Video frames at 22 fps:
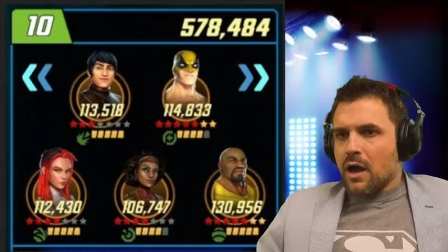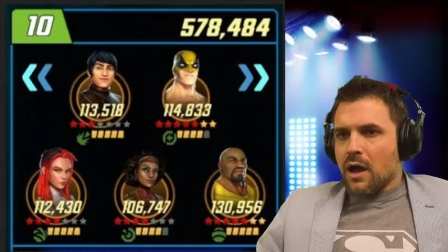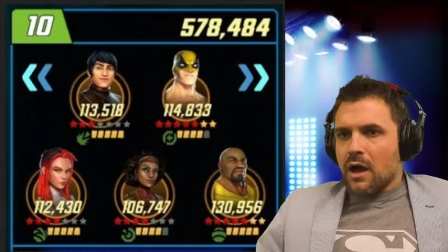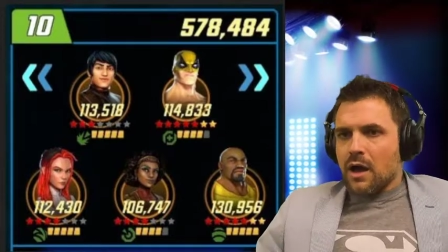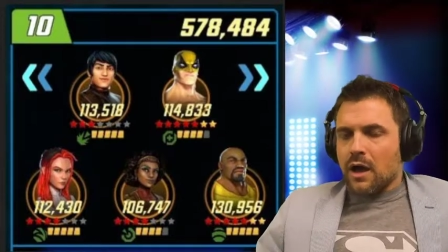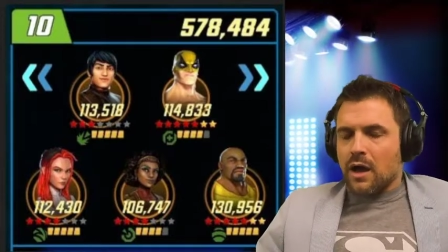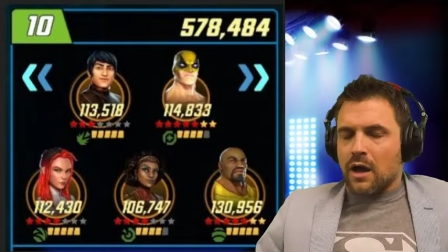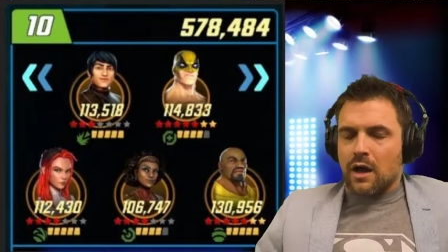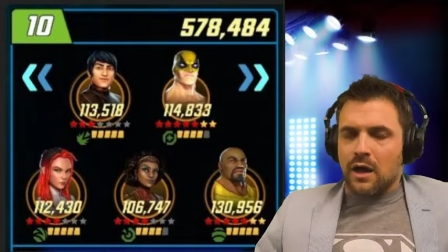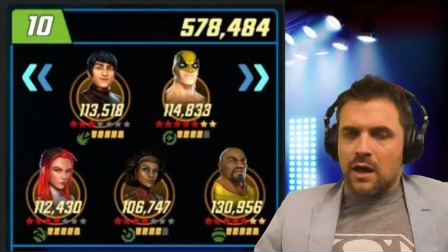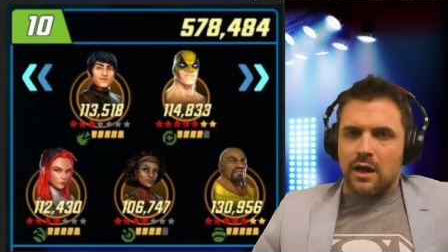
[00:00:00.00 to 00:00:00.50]

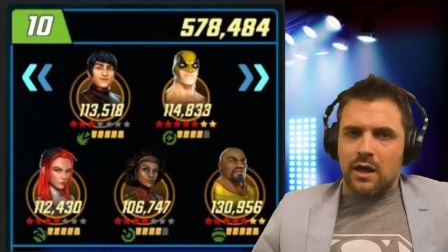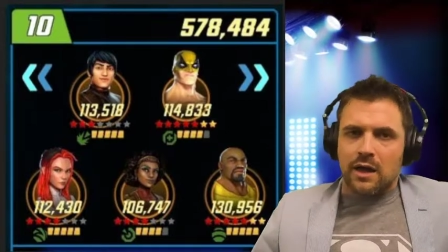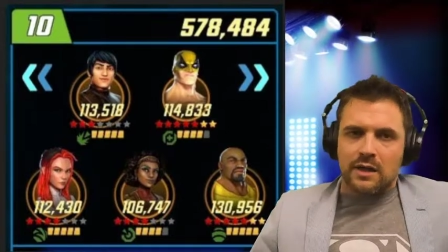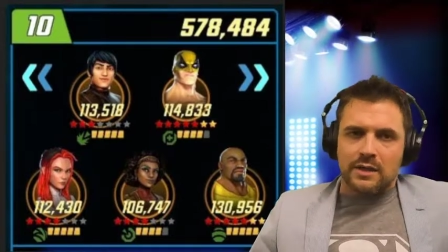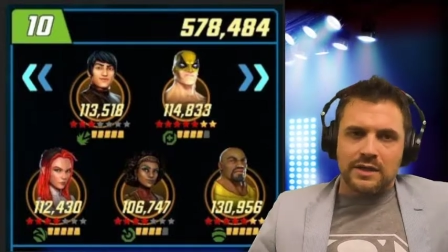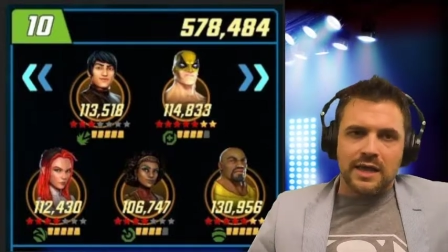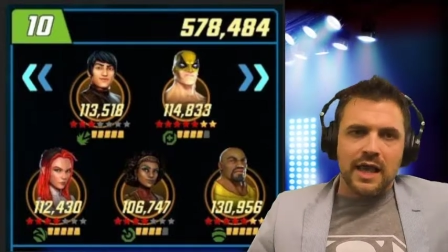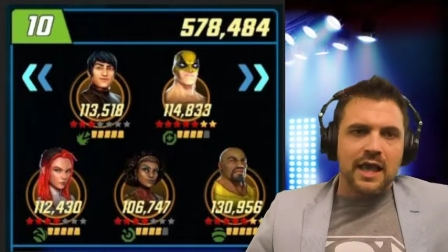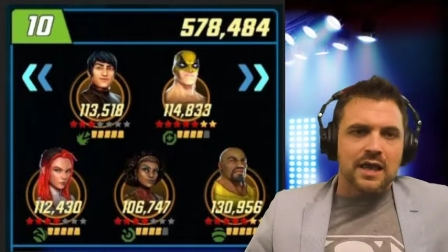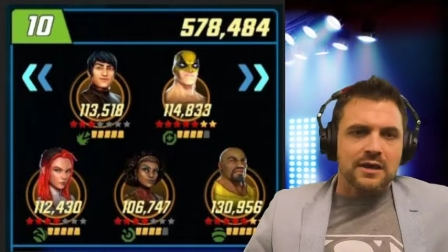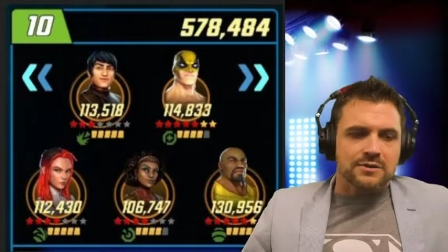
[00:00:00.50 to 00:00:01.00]

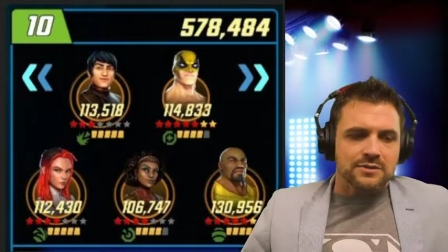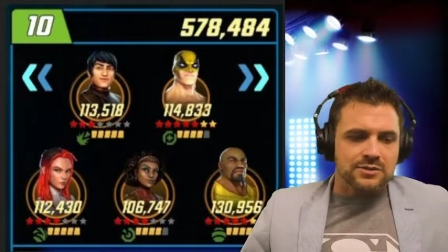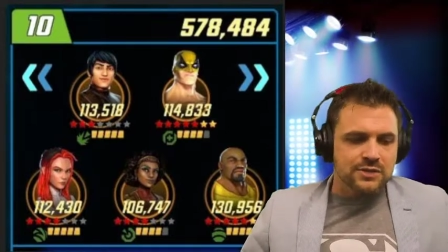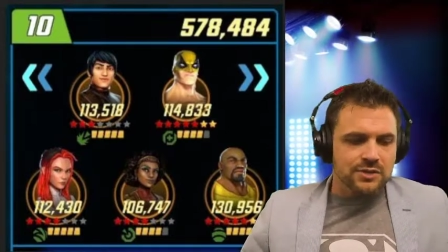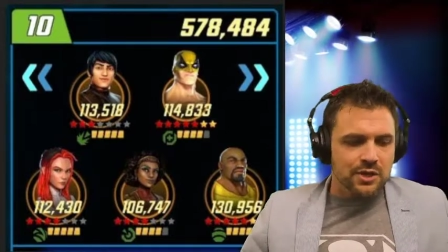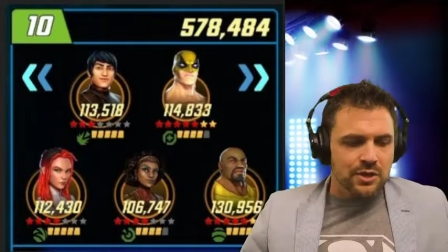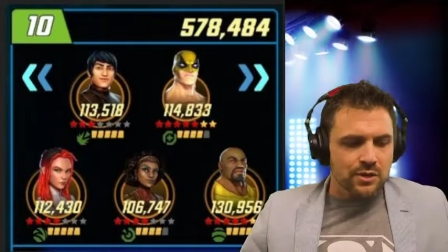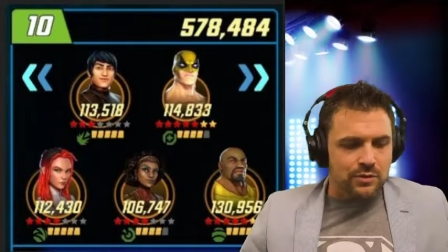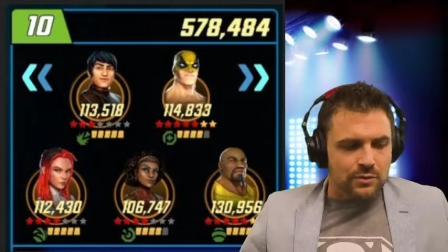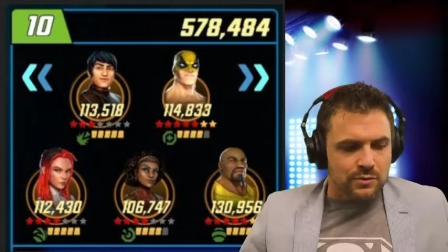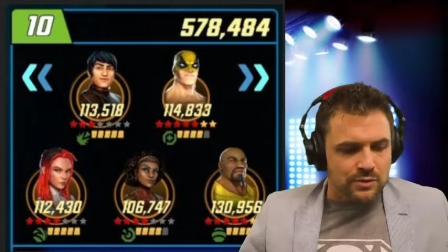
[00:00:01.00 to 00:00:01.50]
Yeah,
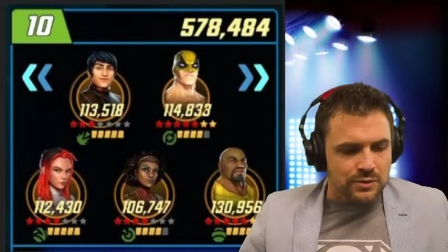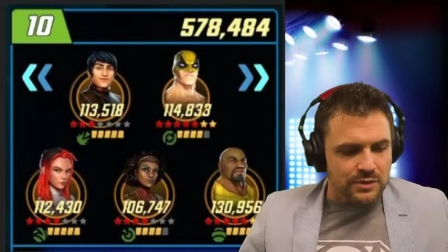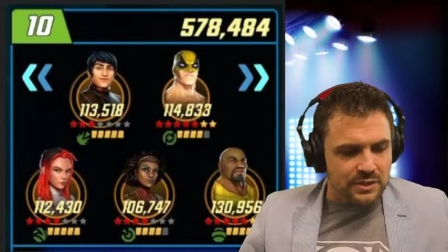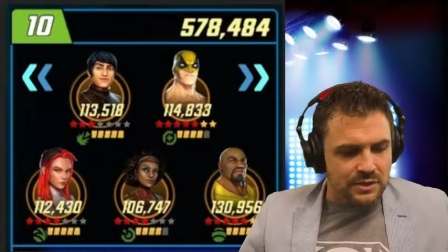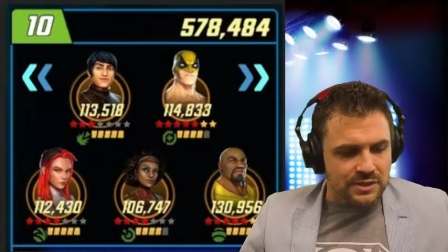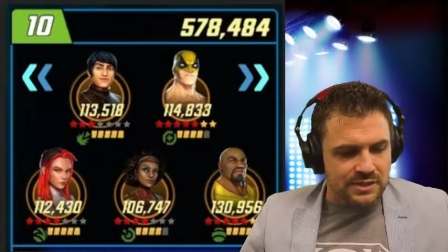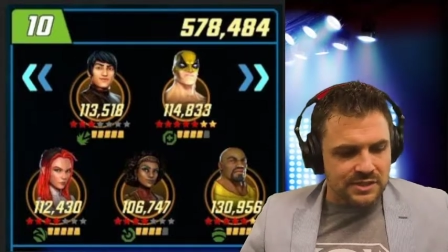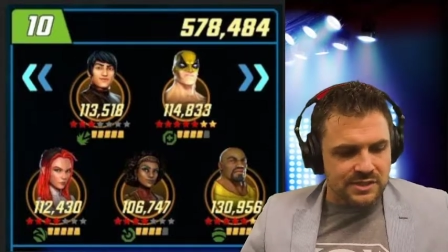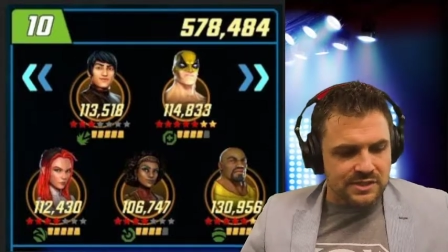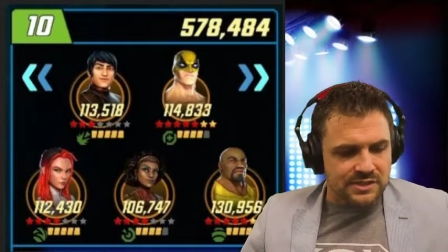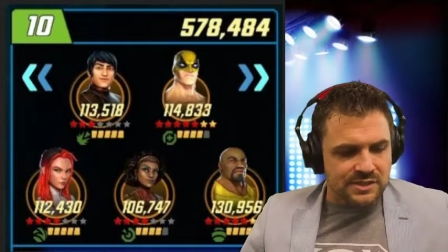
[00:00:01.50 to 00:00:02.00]
so
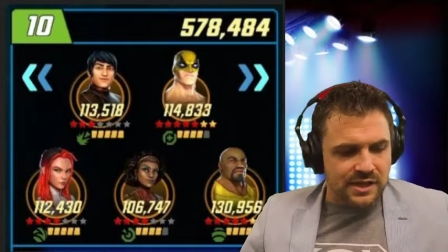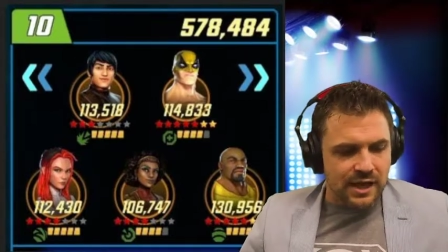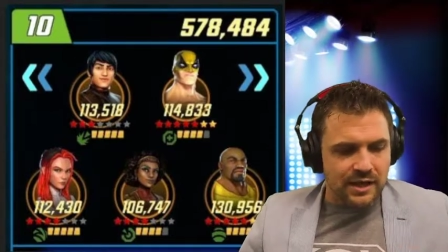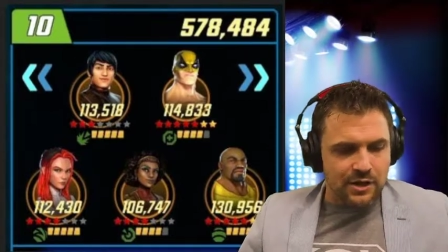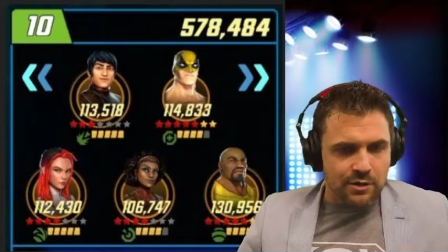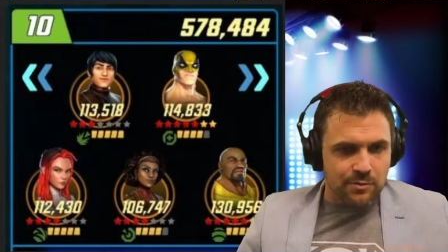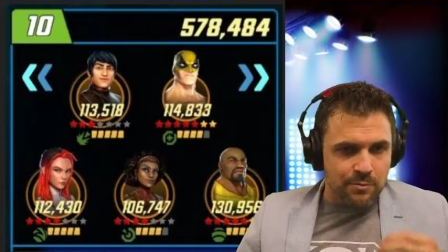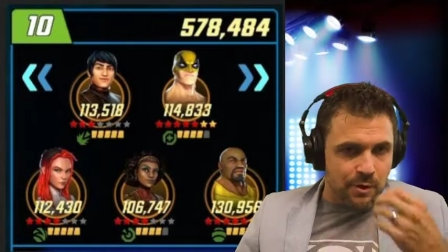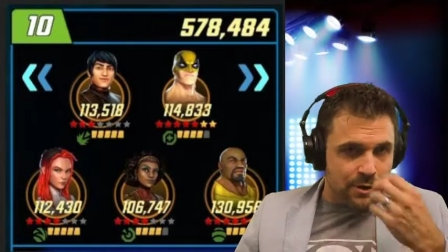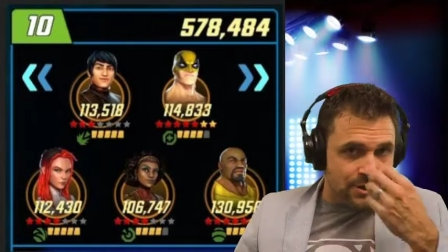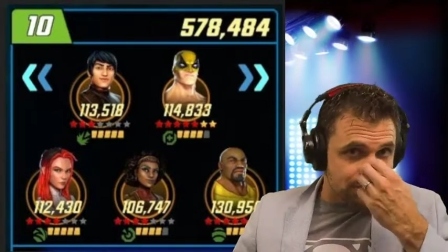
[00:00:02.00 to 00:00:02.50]
this is
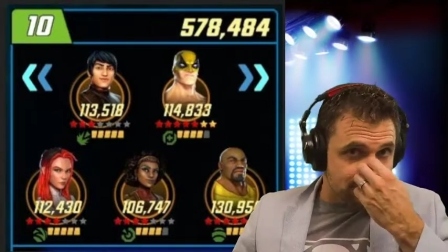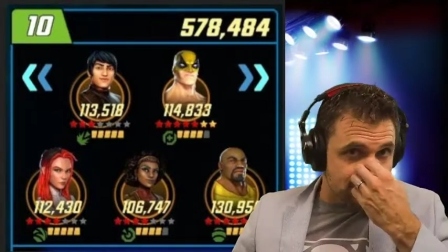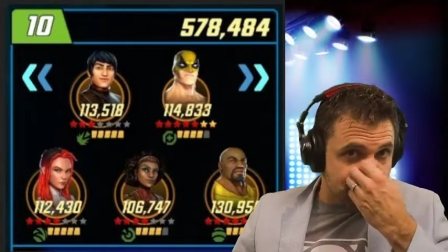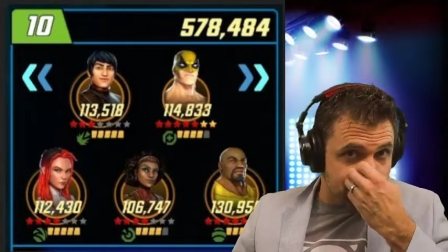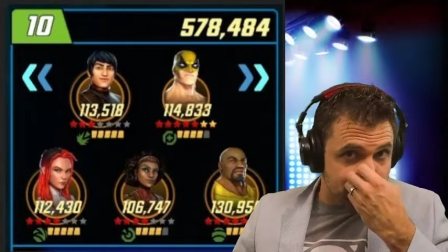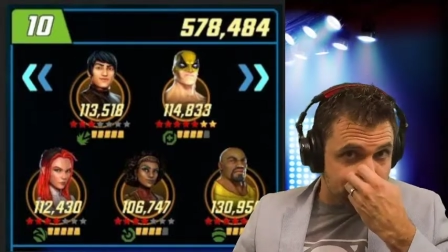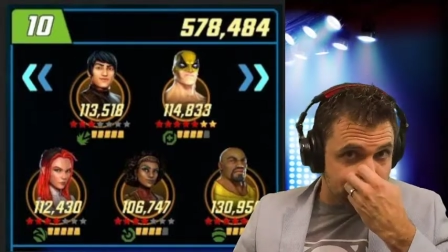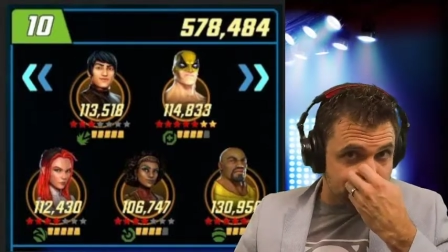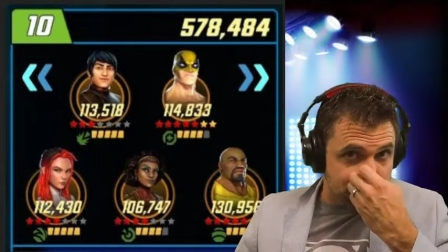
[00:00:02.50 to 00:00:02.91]
SaiKumar's